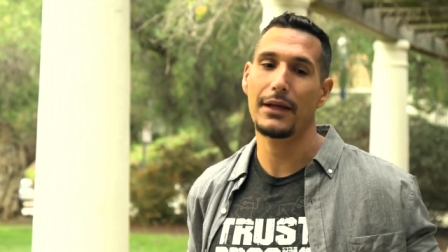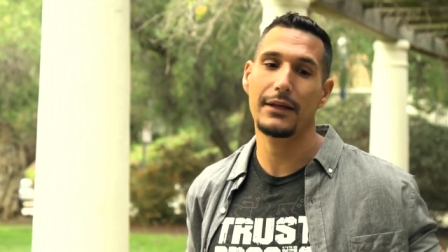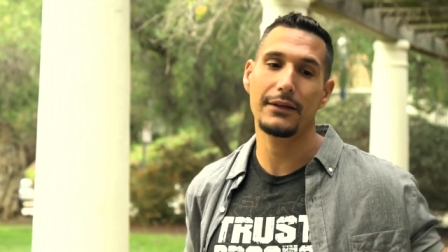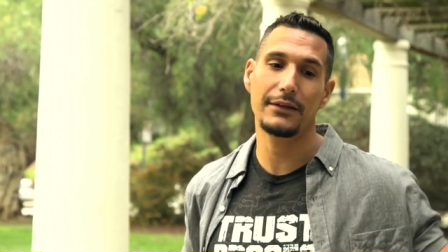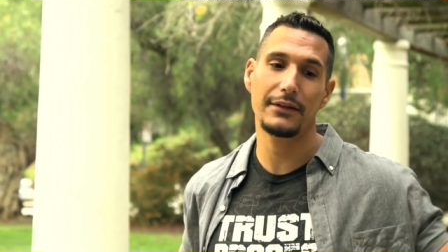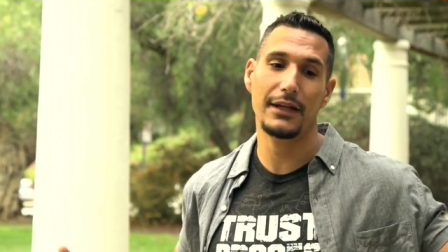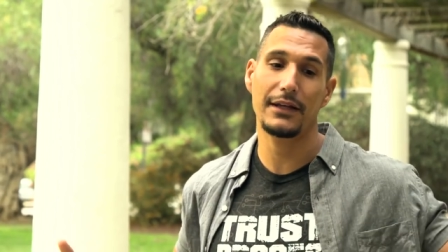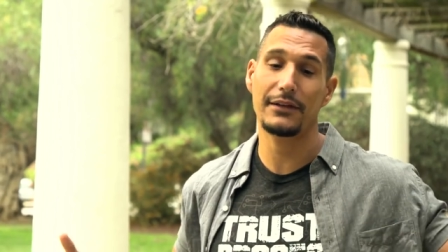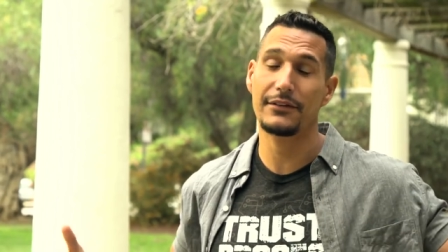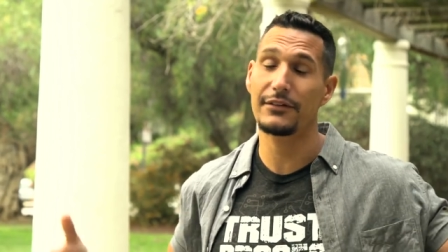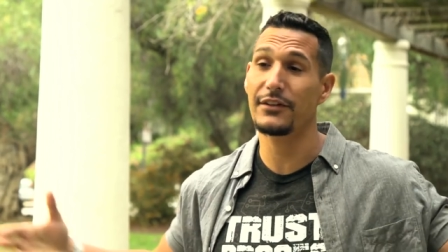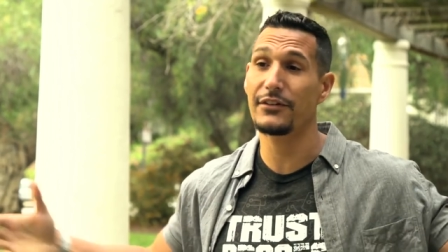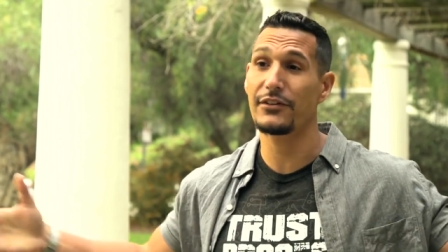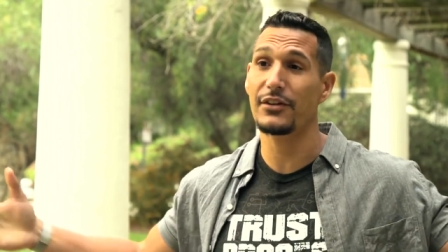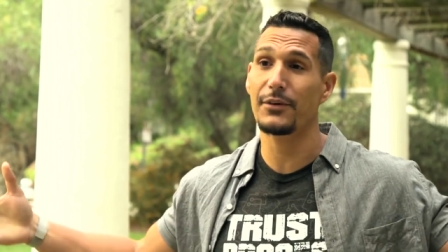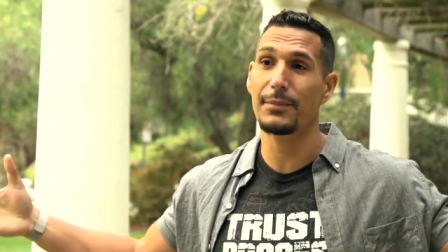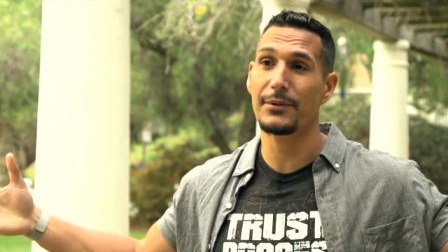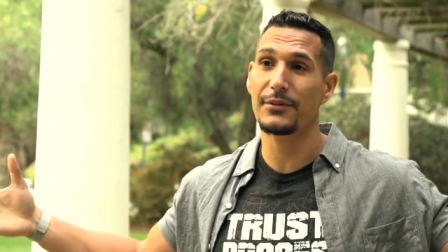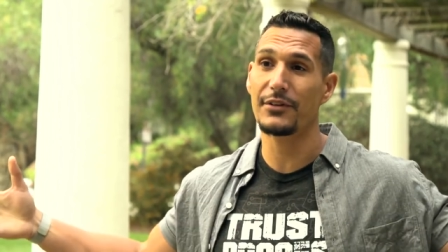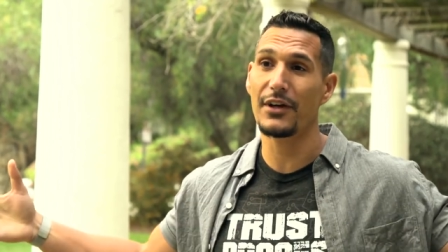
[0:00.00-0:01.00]
And C#
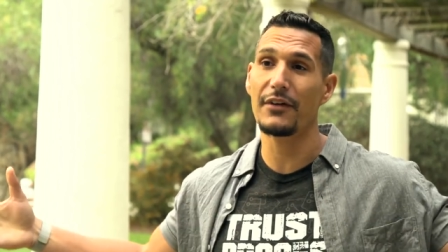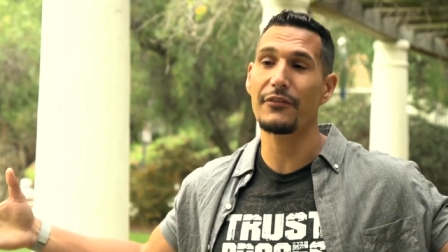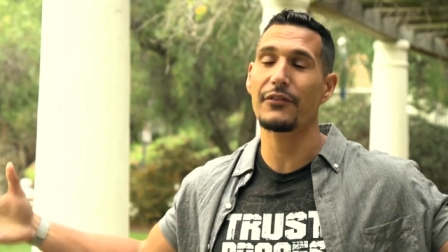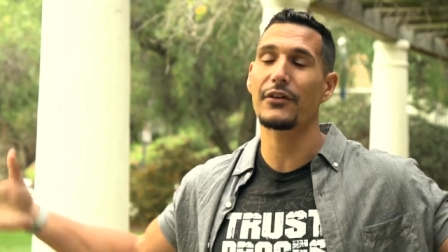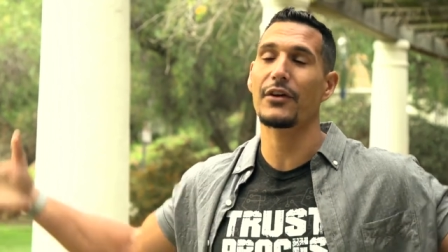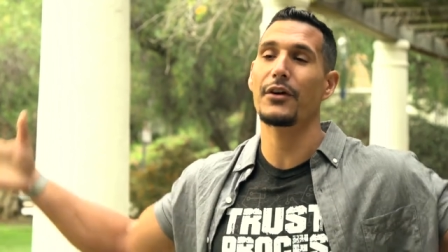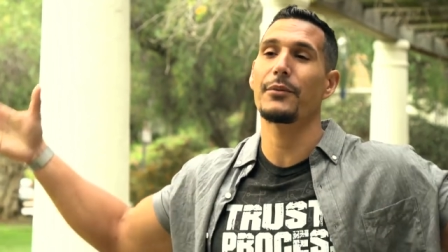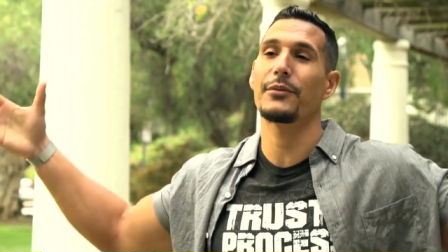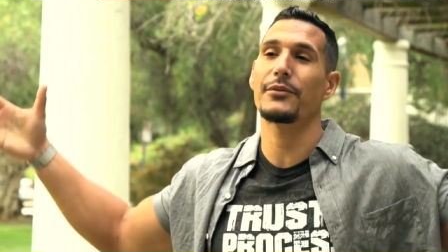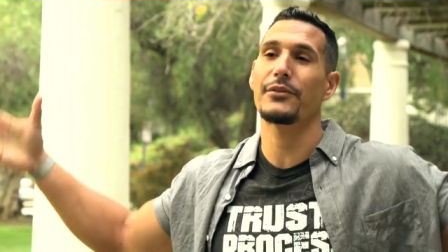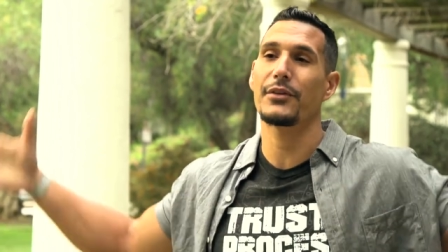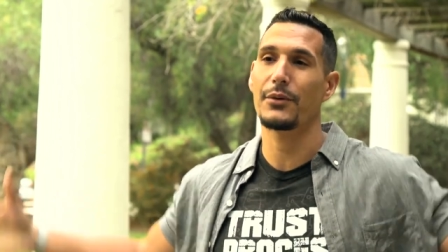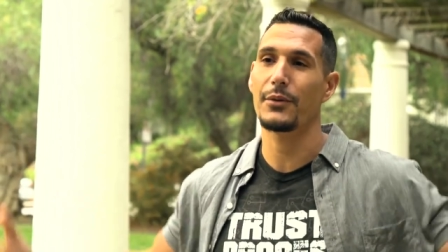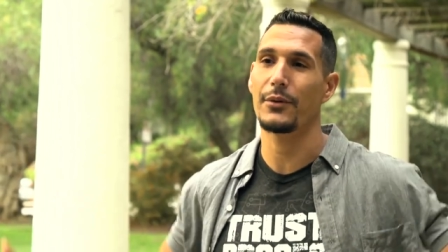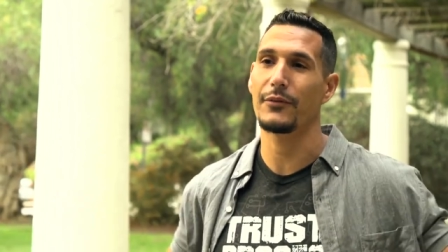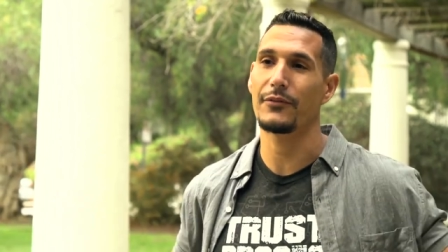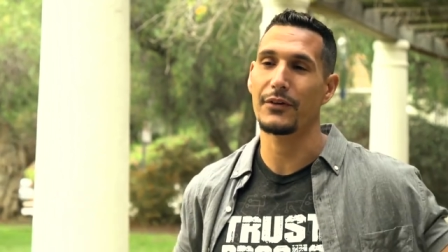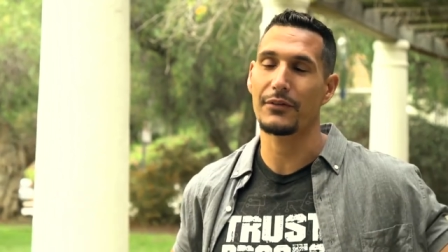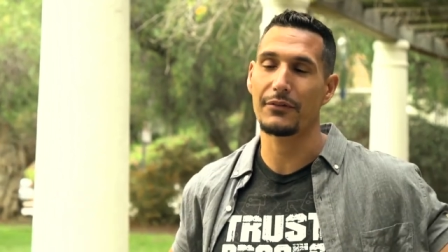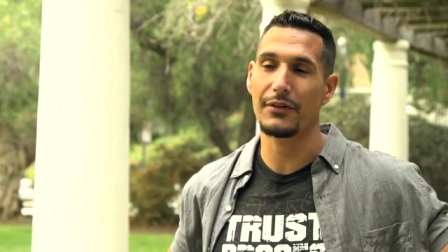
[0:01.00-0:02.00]
and Java are almost
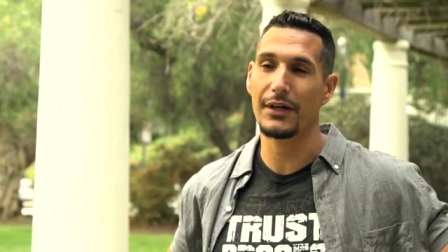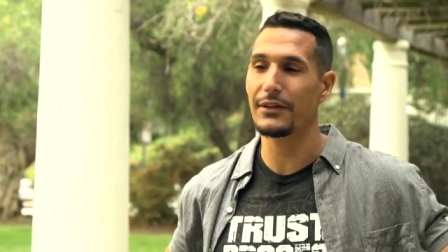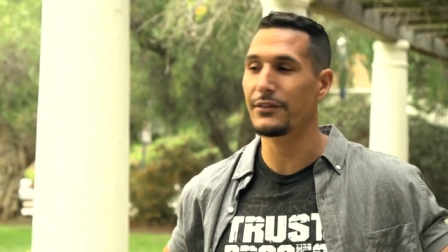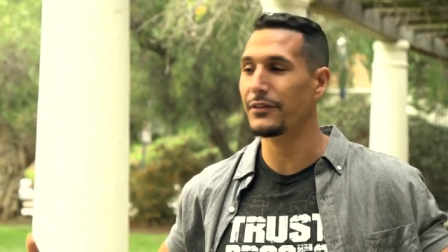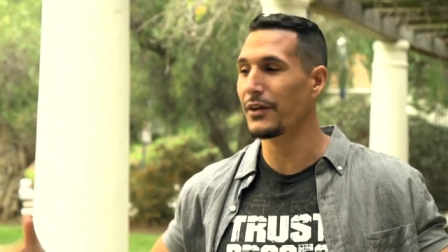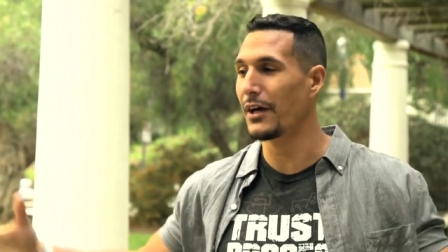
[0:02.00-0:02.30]
equivalent, right?